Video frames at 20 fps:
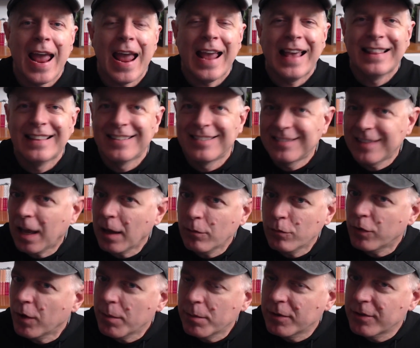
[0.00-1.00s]
And this time
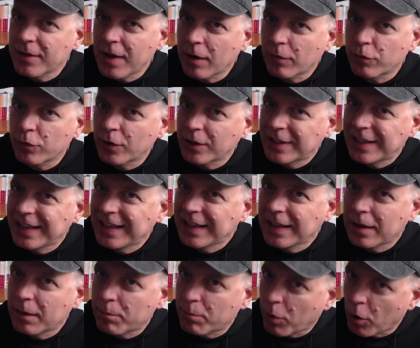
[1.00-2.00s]
frame is not for getting
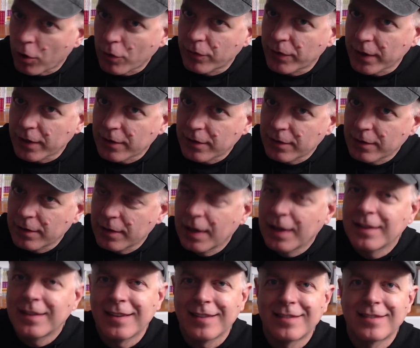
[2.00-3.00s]
it perfect.
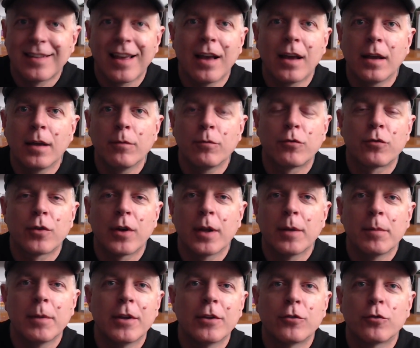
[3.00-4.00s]
This time
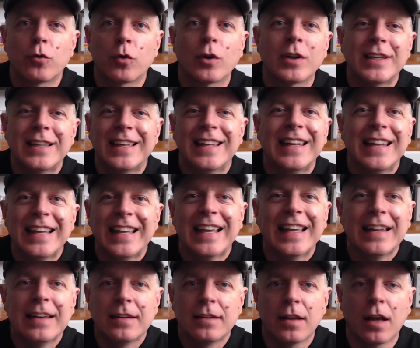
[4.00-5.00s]
frame is for getting
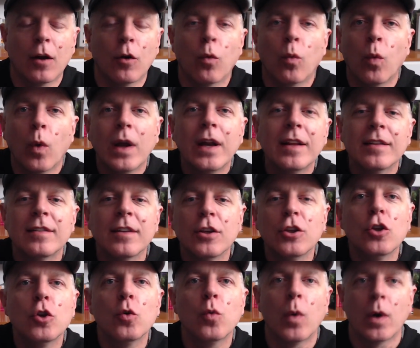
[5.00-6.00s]
it done. What is it
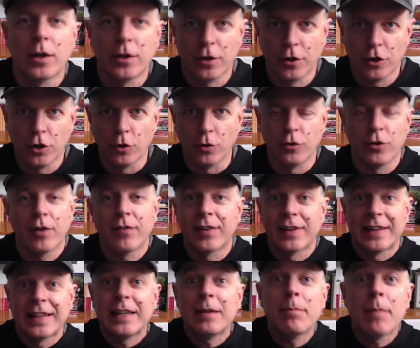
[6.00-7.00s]
you want to do? Do you have a
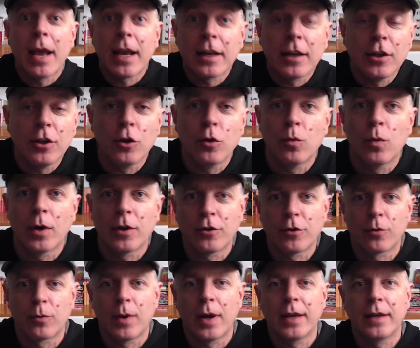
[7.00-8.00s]
lead magnet you want
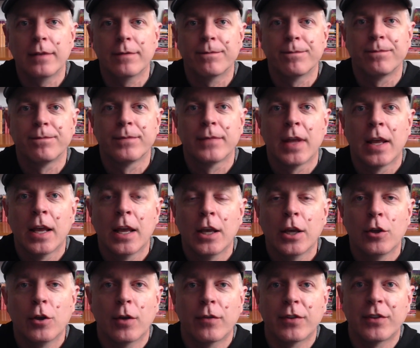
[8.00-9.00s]
to write?
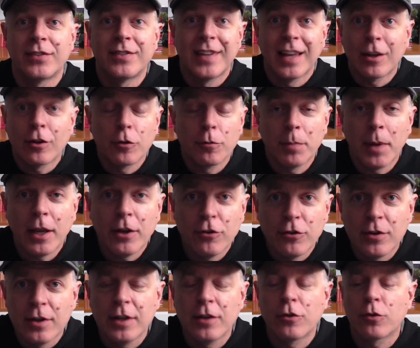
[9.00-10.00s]
Do you have a sales page
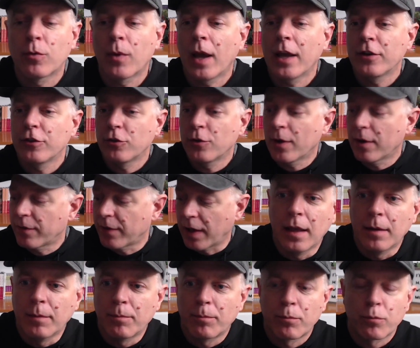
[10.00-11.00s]
you need to write? Do you have
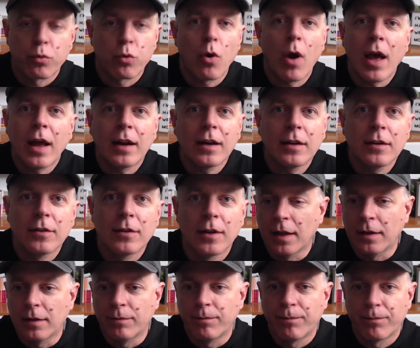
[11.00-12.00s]
a product,
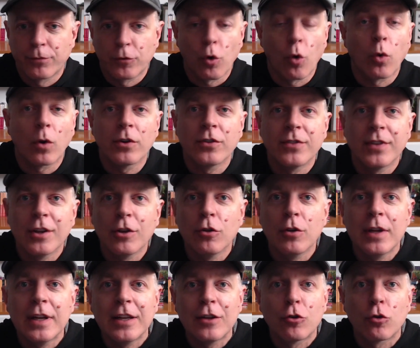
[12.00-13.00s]
a course that you
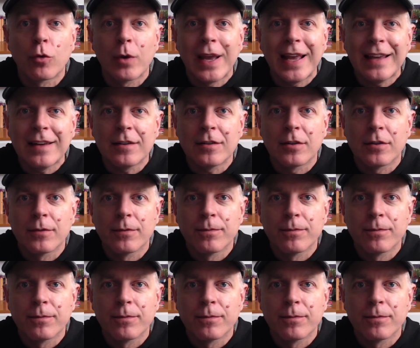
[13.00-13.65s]
need to create?